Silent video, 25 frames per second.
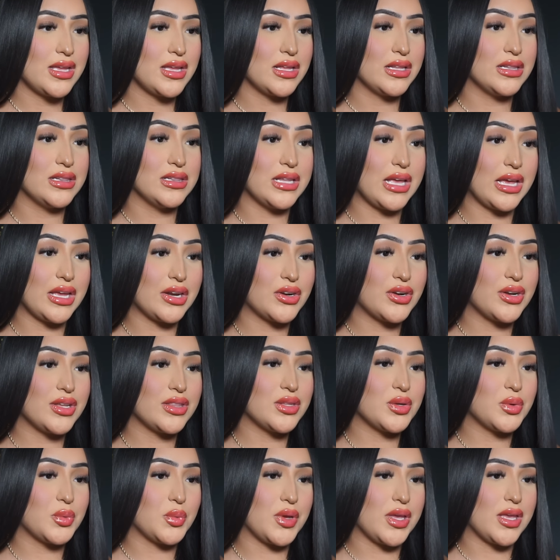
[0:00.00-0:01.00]
Later in
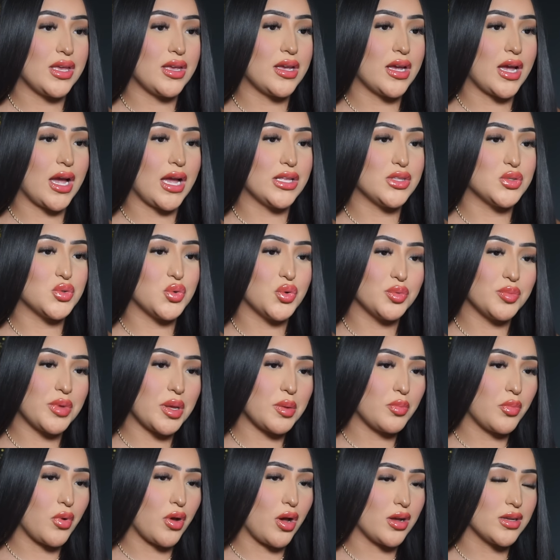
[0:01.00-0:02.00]
the week, I told my
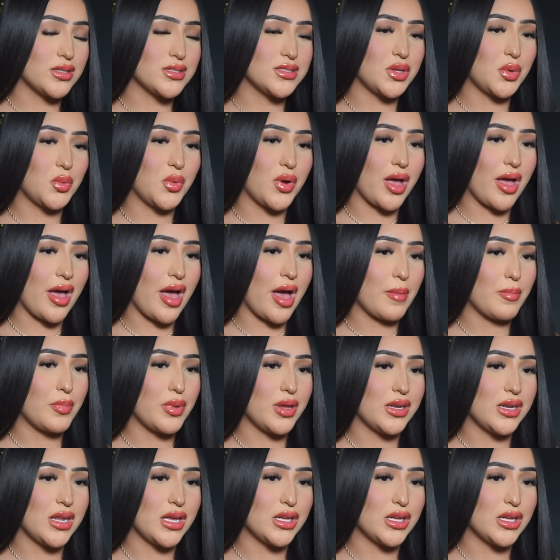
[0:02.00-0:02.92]
boss what happened,